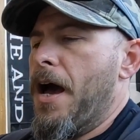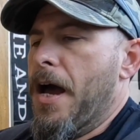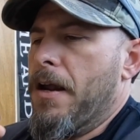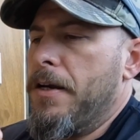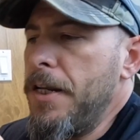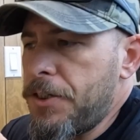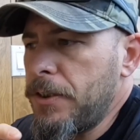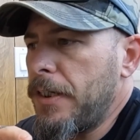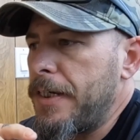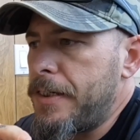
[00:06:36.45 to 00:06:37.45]
I
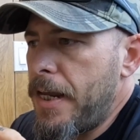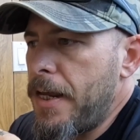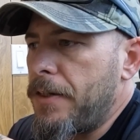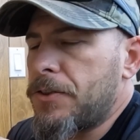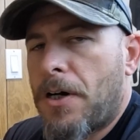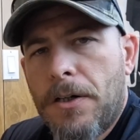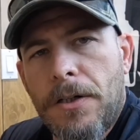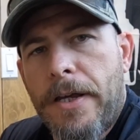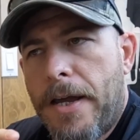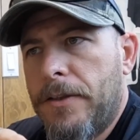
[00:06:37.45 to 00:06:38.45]
initially did start
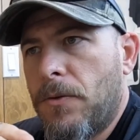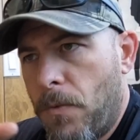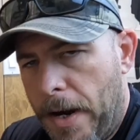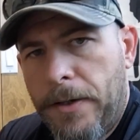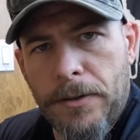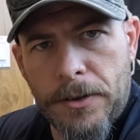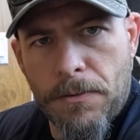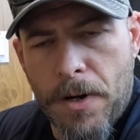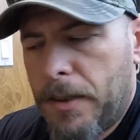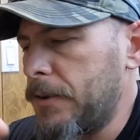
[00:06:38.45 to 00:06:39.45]
looking at the regular
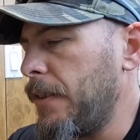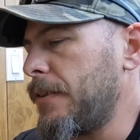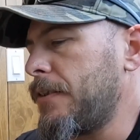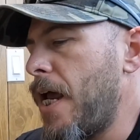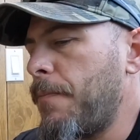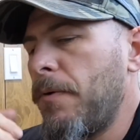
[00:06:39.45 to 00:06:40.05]
garage sale sack,